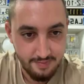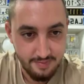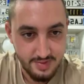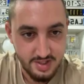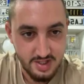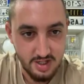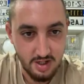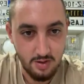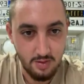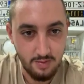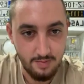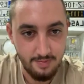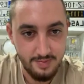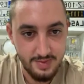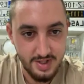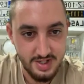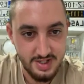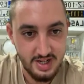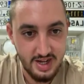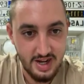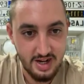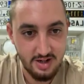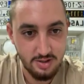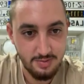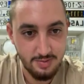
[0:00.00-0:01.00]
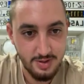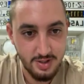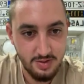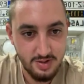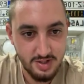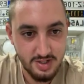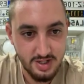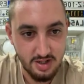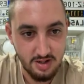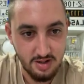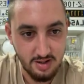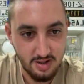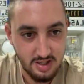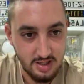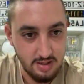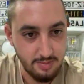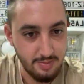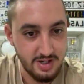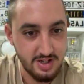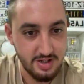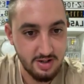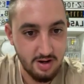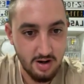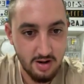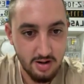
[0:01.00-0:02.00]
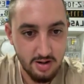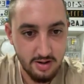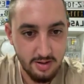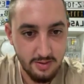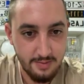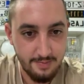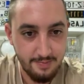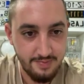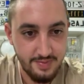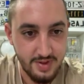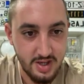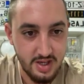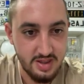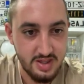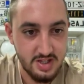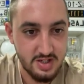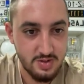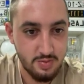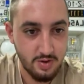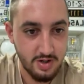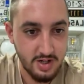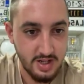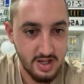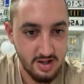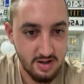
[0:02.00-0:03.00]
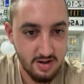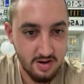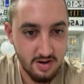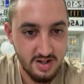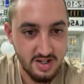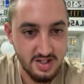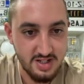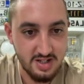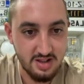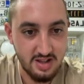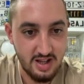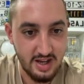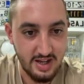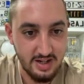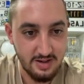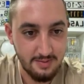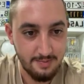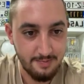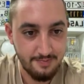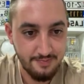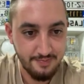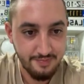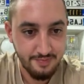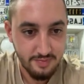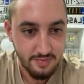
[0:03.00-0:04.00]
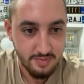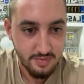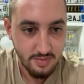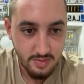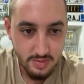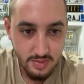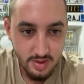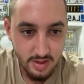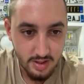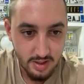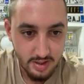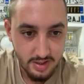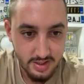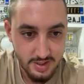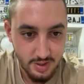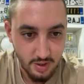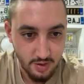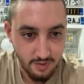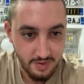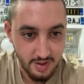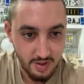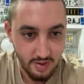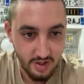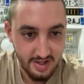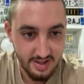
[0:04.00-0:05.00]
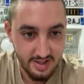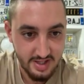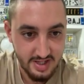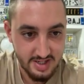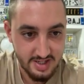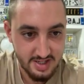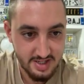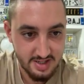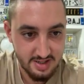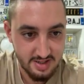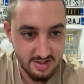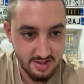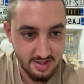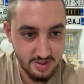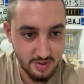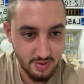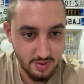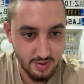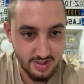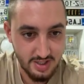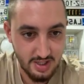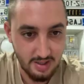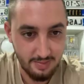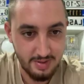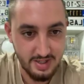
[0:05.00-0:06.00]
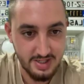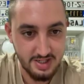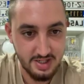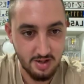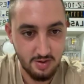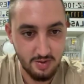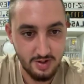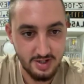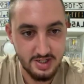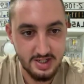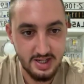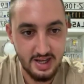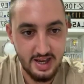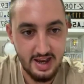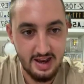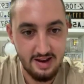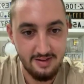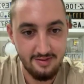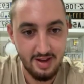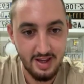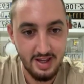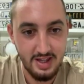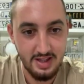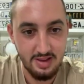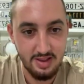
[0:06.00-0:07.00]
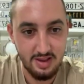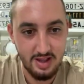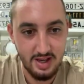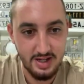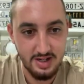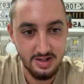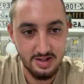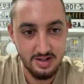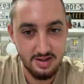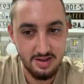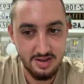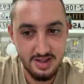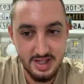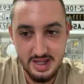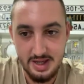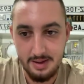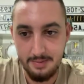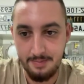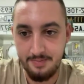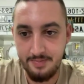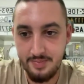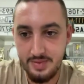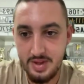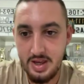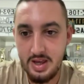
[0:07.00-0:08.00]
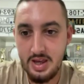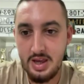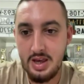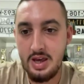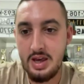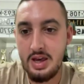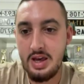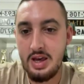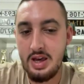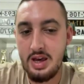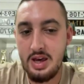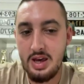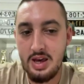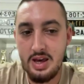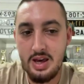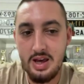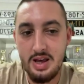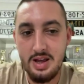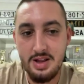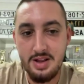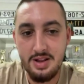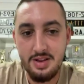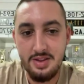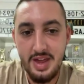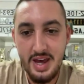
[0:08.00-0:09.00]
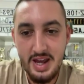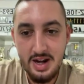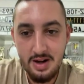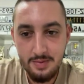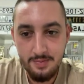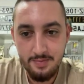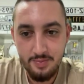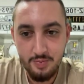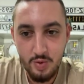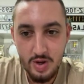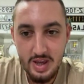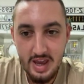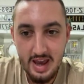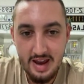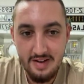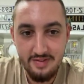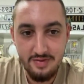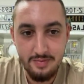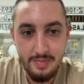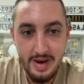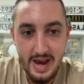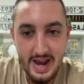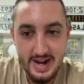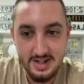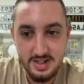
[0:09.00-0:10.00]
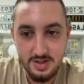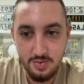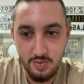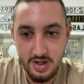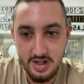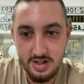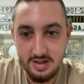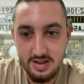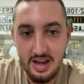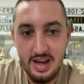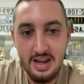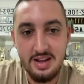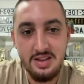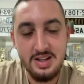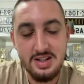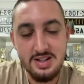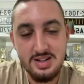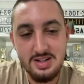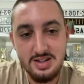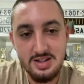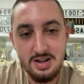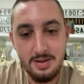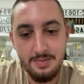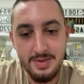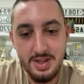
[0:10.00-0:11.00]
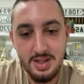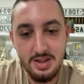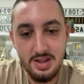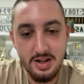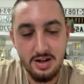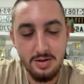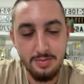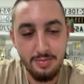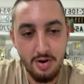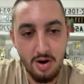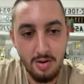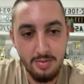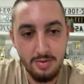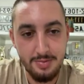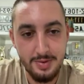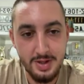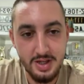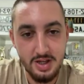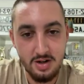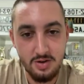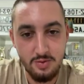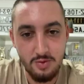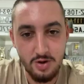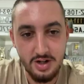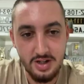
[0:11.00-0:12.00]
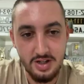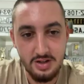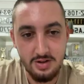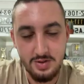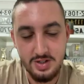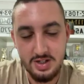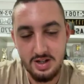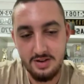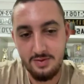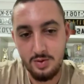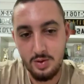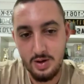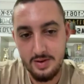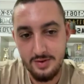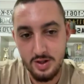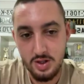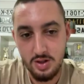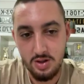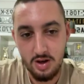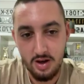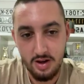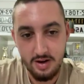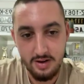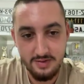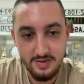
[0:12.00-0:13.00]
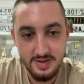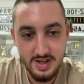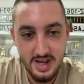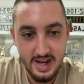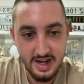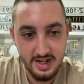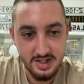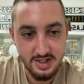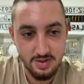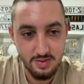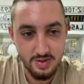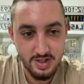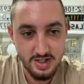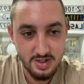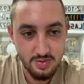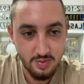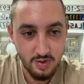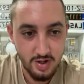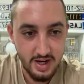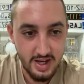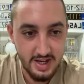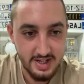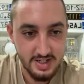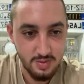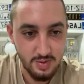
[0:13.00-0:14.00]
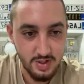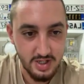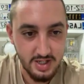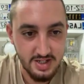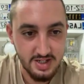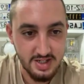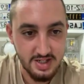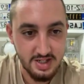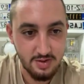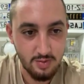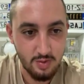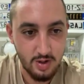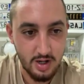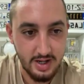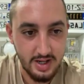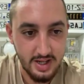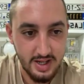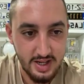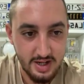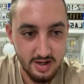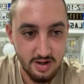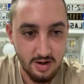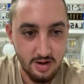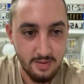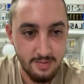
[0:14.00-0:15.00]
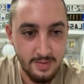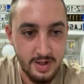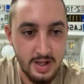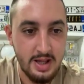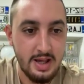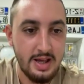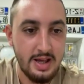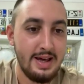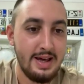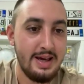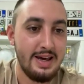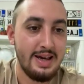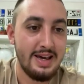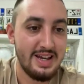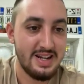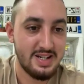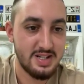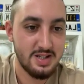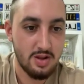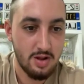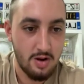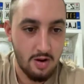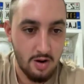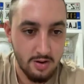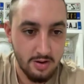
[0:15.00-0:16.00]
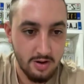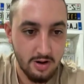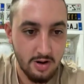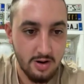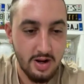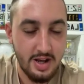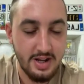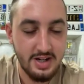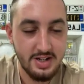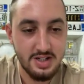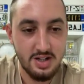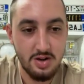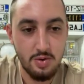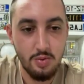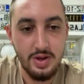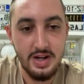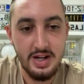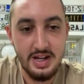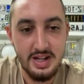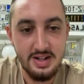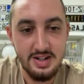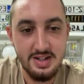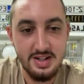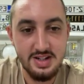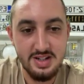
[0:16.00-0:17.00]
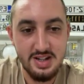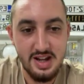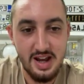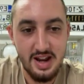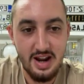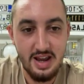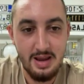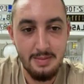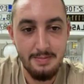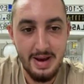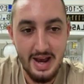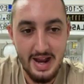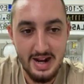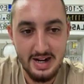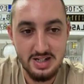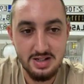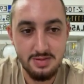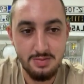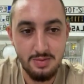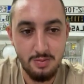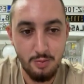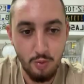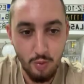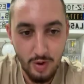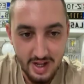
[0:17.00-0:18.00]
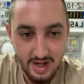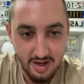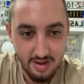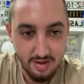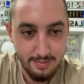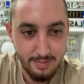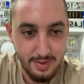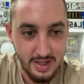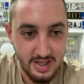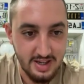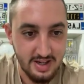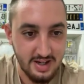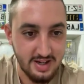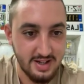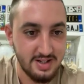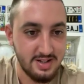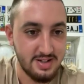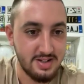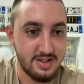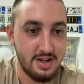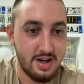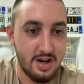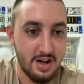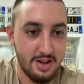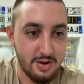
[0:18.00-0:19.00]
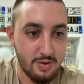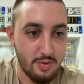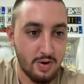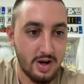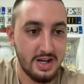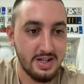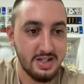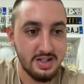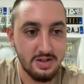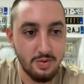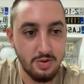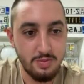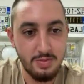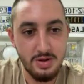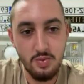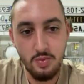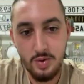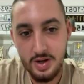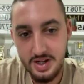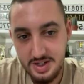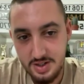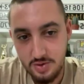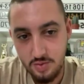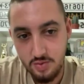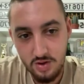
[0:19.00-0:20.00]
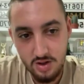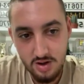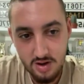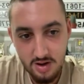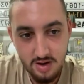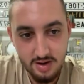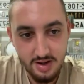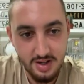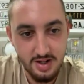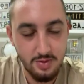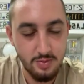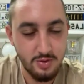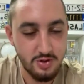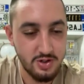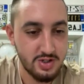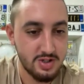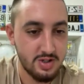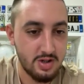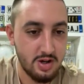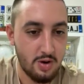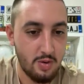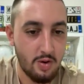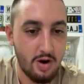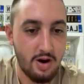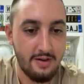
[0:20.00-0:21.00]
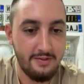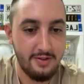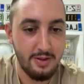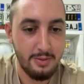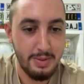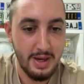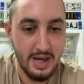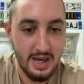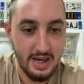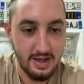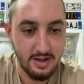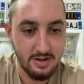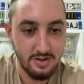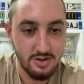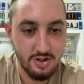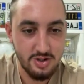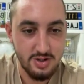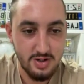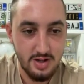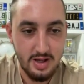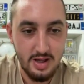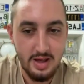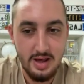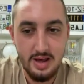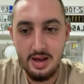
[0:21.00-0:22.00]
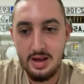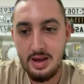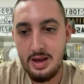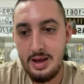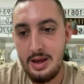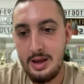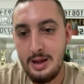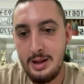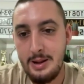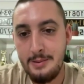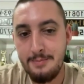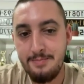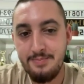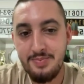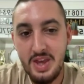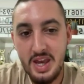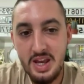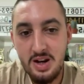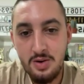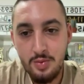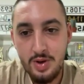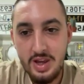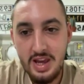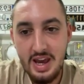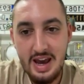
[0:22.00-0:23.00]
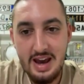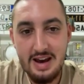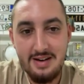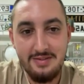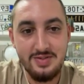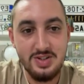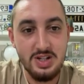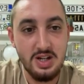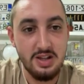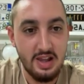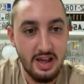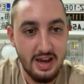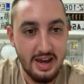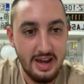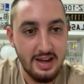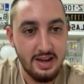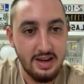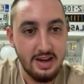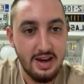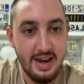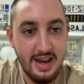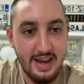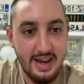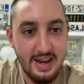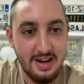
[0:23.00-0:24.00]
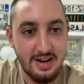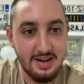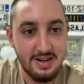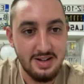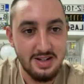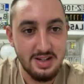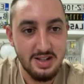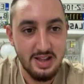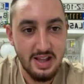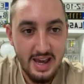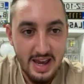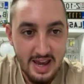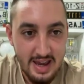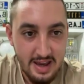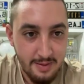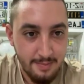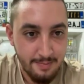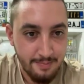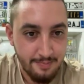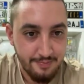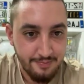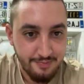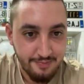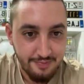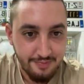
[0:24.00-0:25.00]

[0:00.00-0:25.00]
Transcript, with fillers: So this attribute is going to keep it dark. And this one here is light. So if you add this, the tooltip is going to have a light theme. Then we have max width, and this is something that you're probably gonna wanna use if you have a lot of text. So this one, as we can see right here, it's longer, and so we need to set a maximum width because otherwise it would be way too long and it would just go off the page. Then we have delay, and delay